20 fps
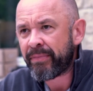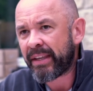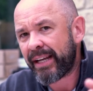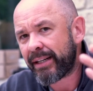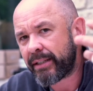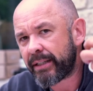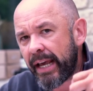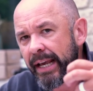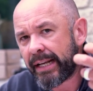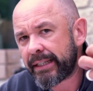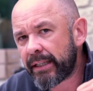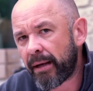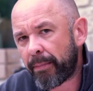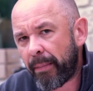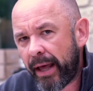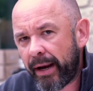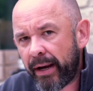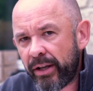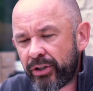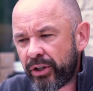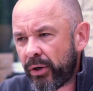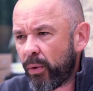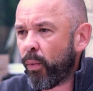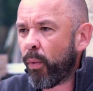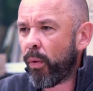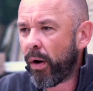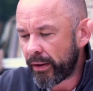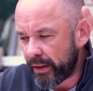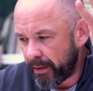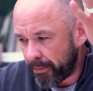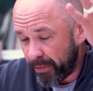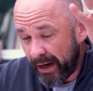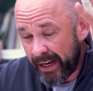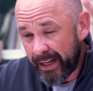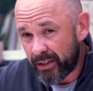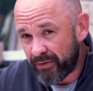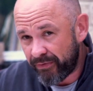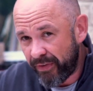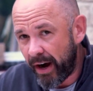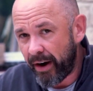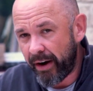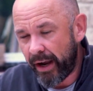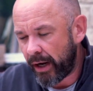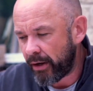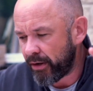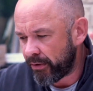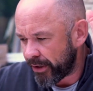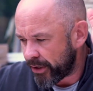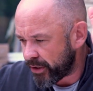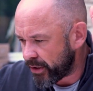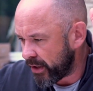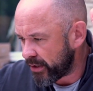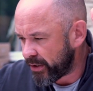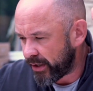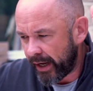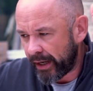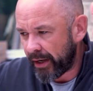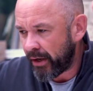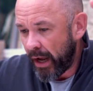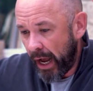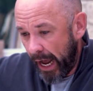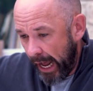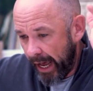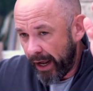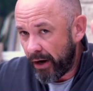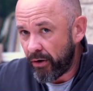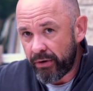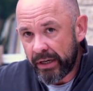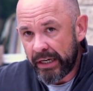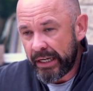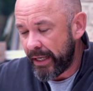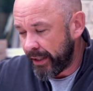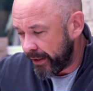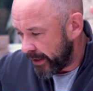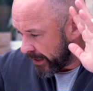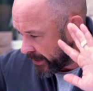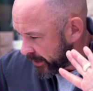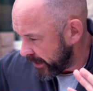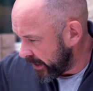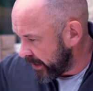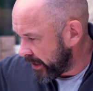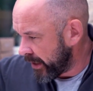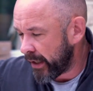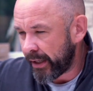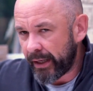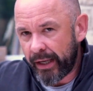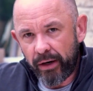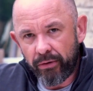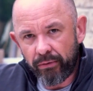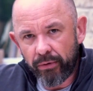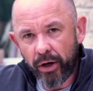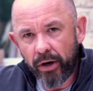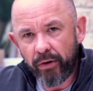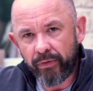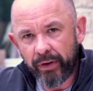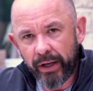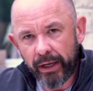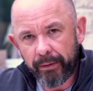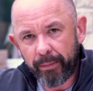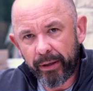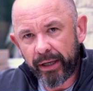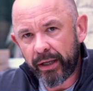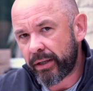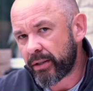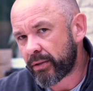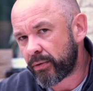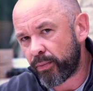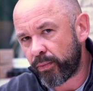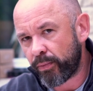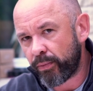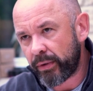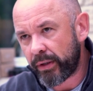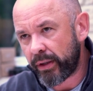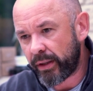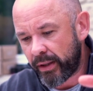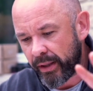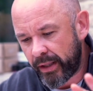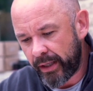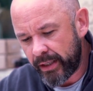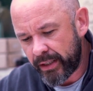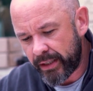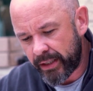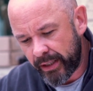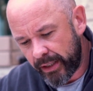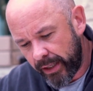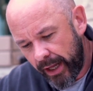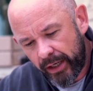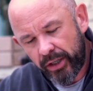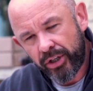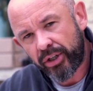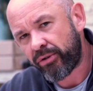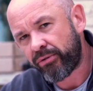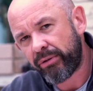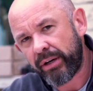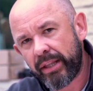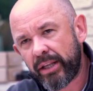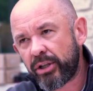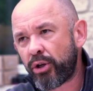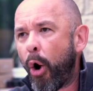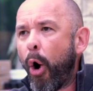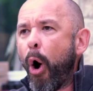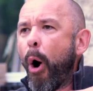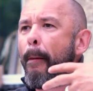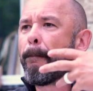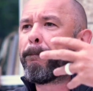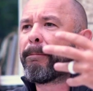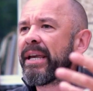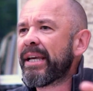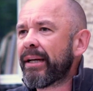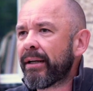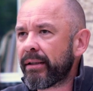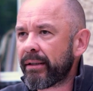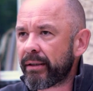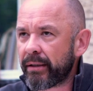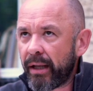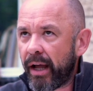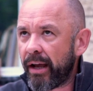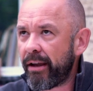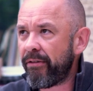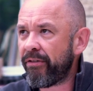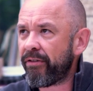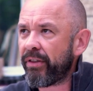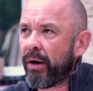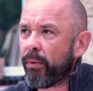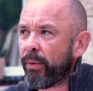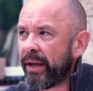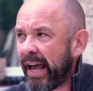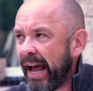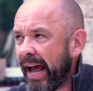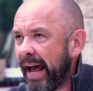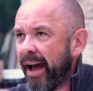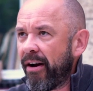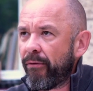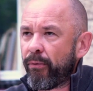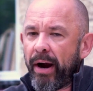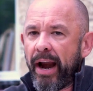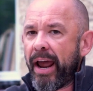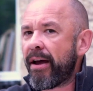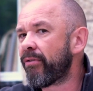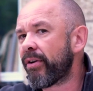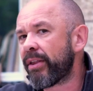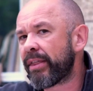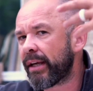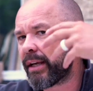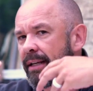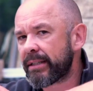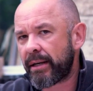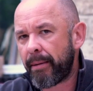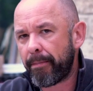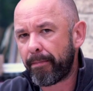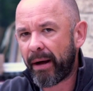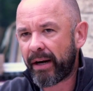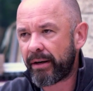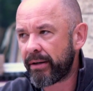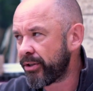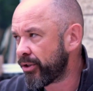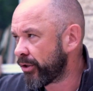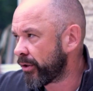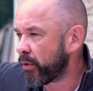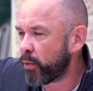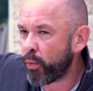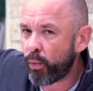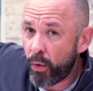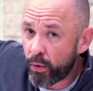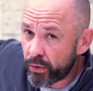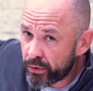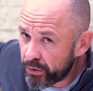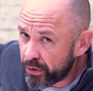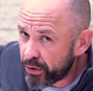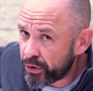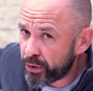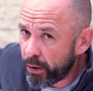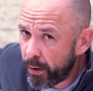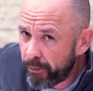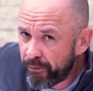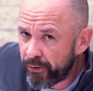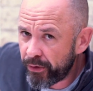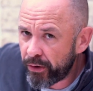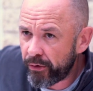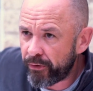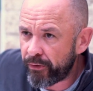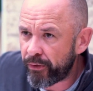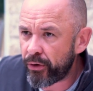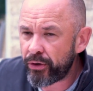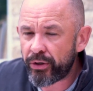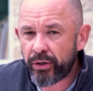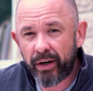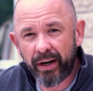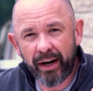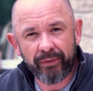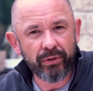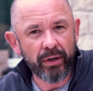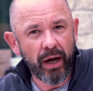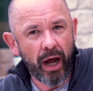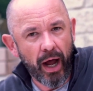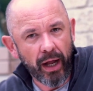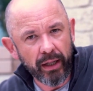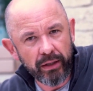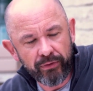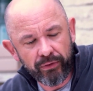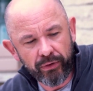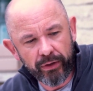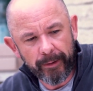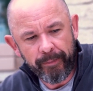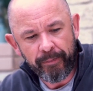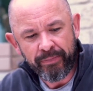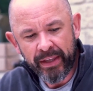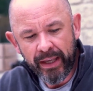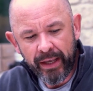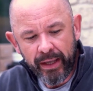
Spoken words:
It takes up energy. The brain is very hungry, so it's going, I don't need this. Get rid of it, because this luxury, this opulent life that we have, where everything is in abundance, you can walk to the shop for your food, you don't have to hunt for it.